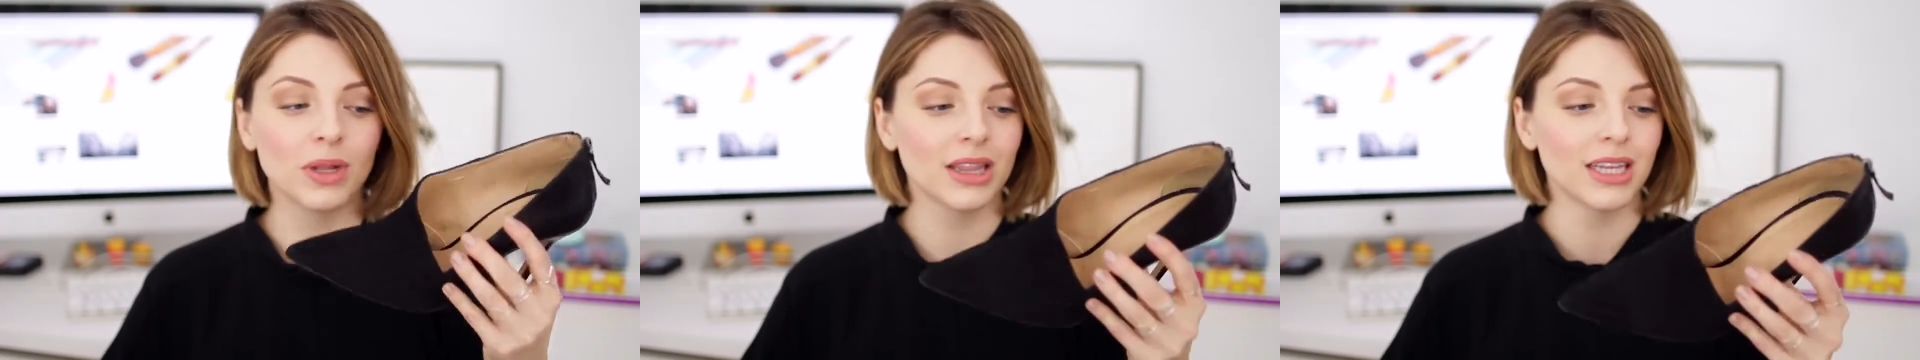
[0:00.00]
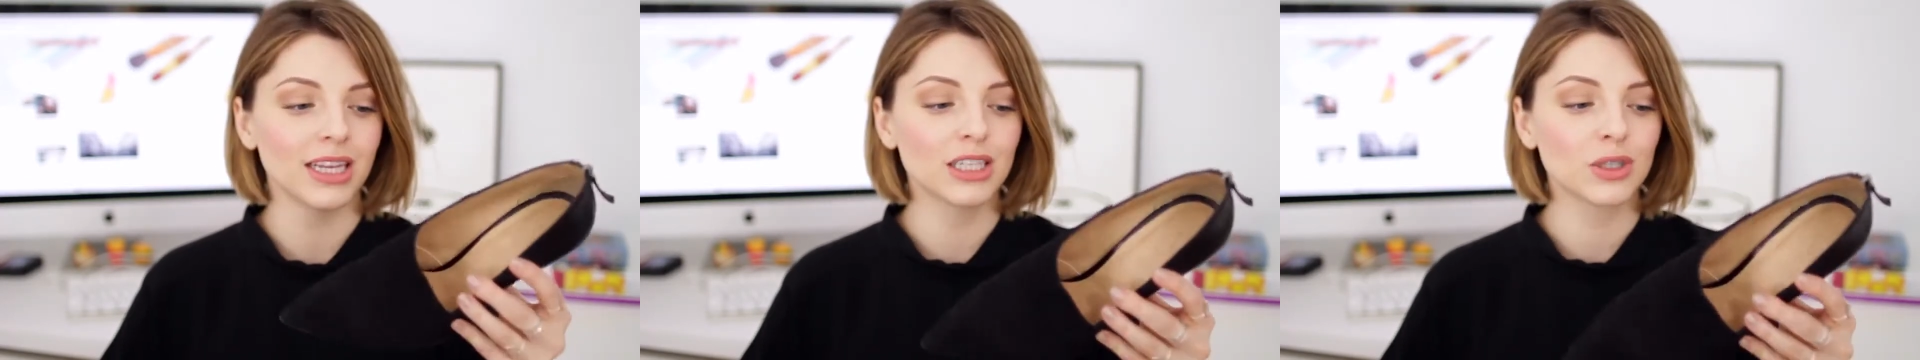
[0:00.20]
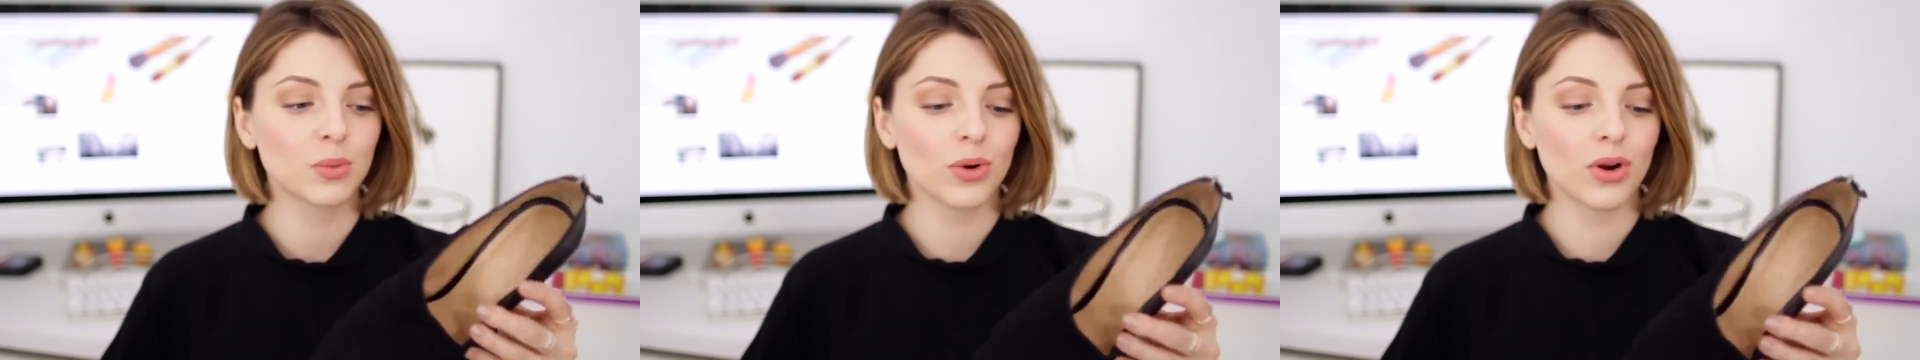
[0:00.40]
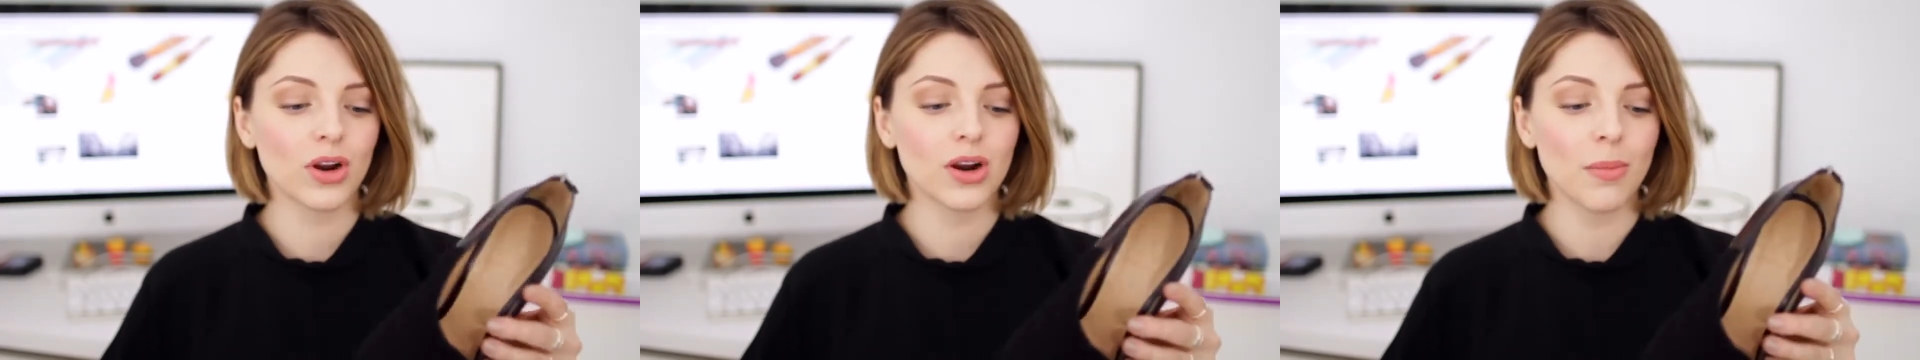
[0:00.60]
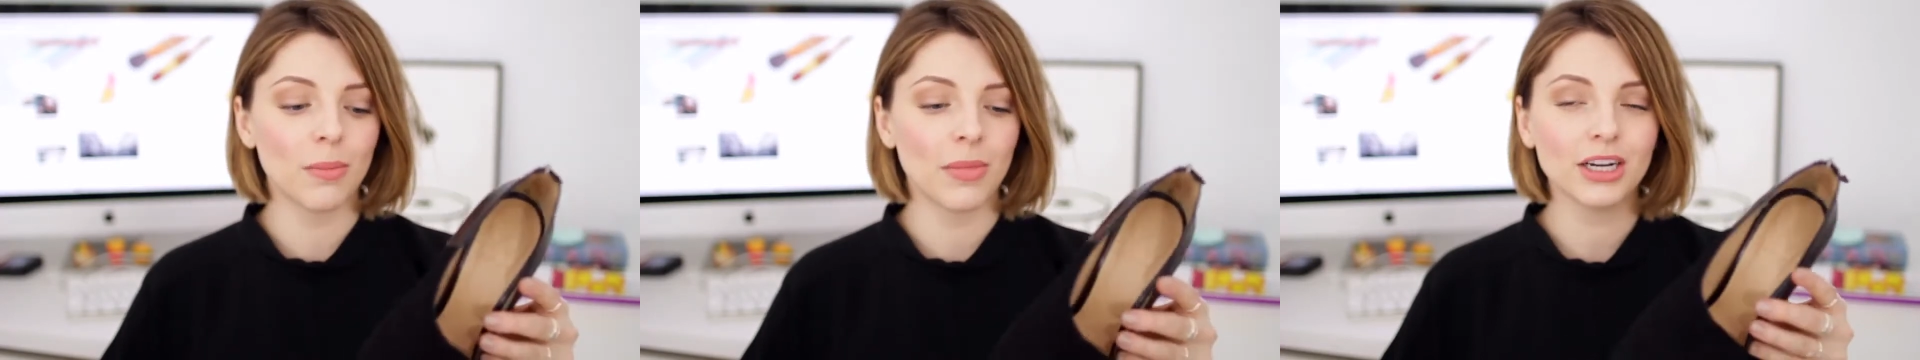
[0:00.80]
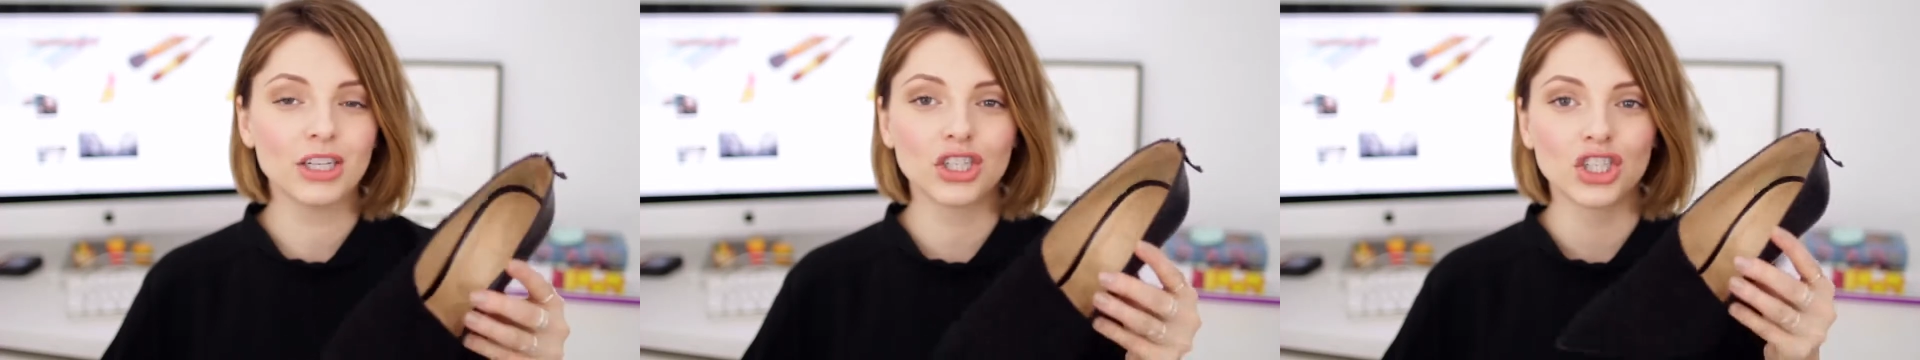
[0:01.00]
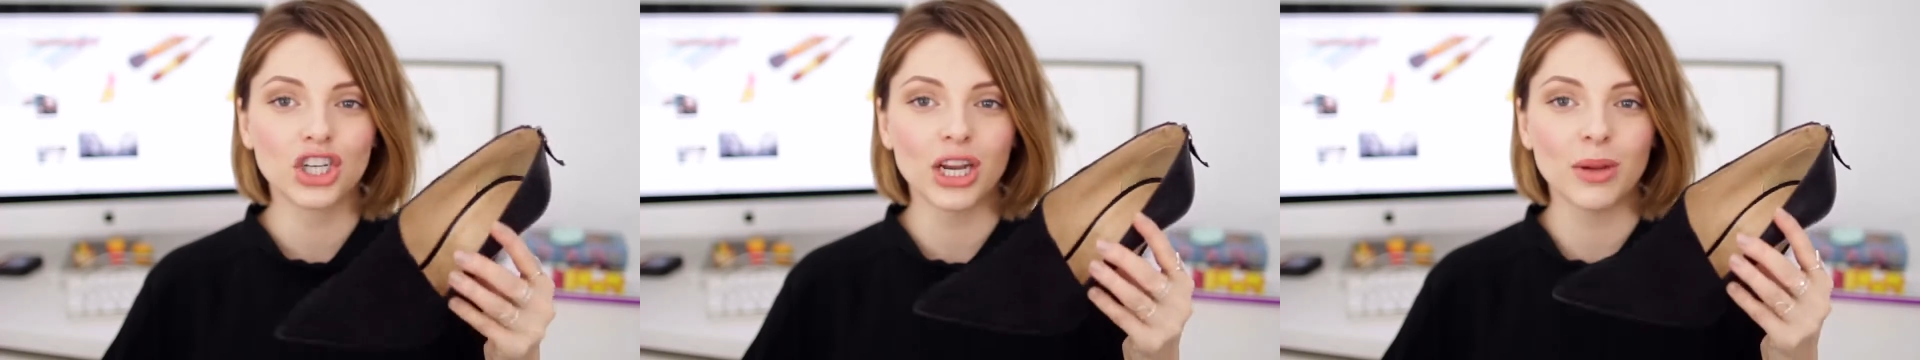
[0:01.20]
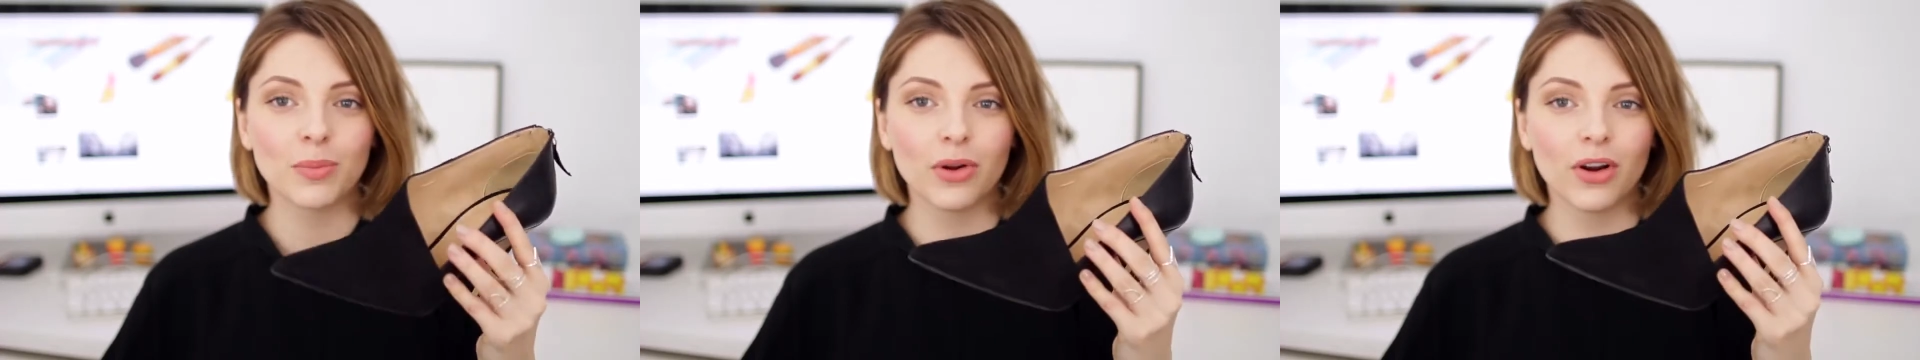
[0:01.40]
but these were much
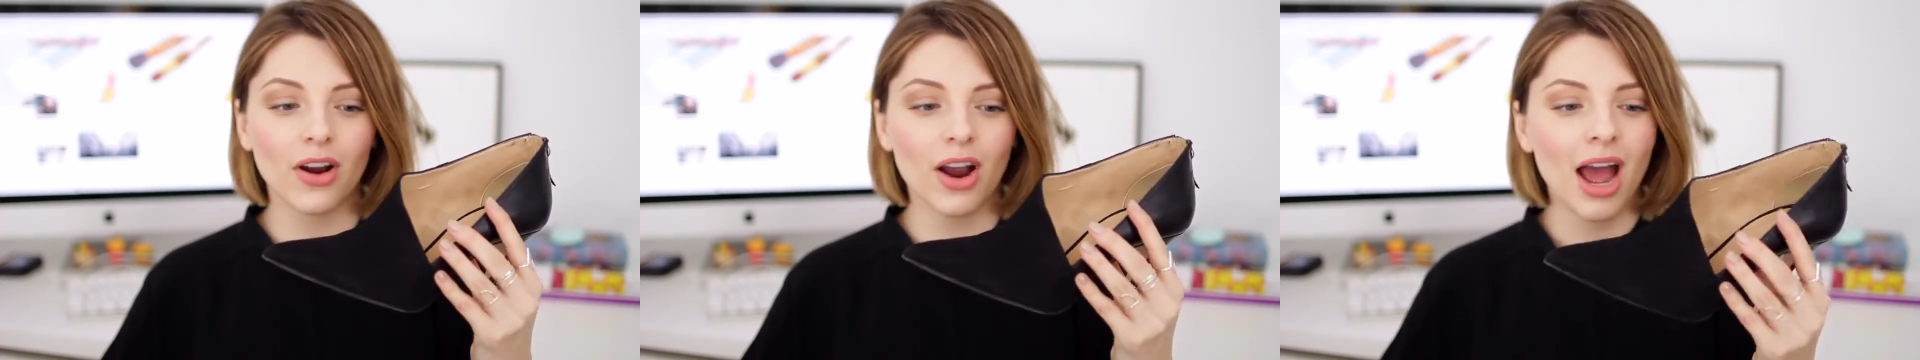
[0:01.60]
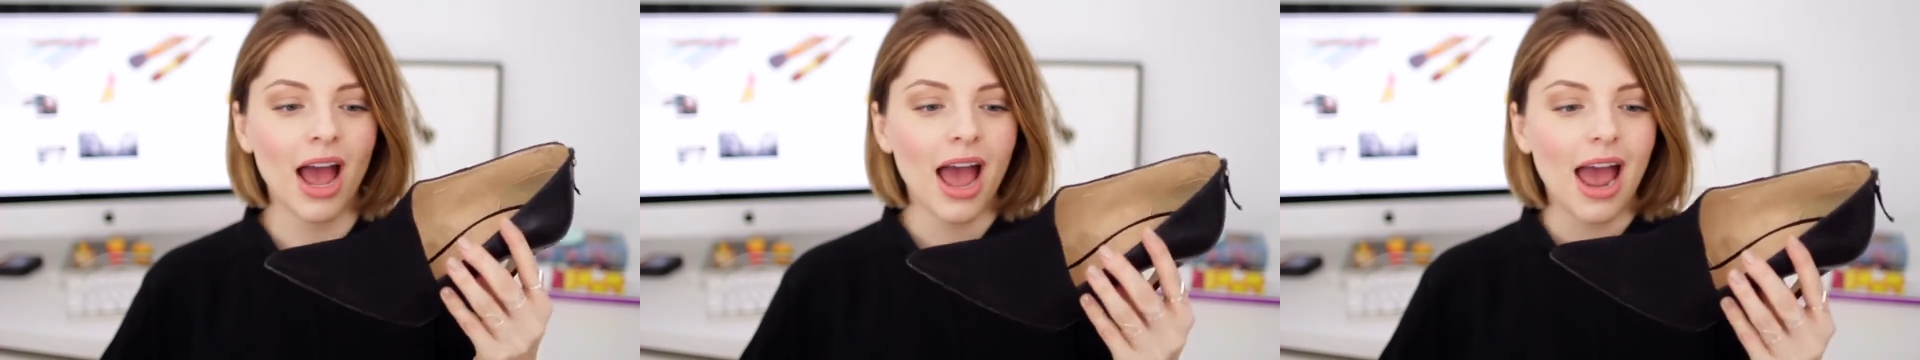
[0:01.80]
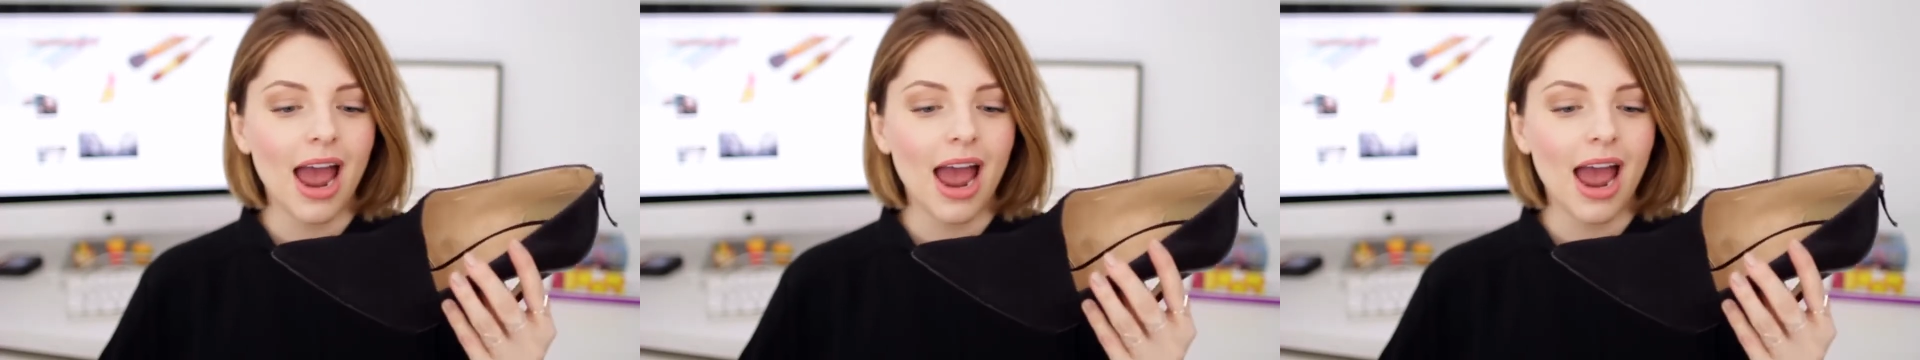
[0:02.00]
cheaper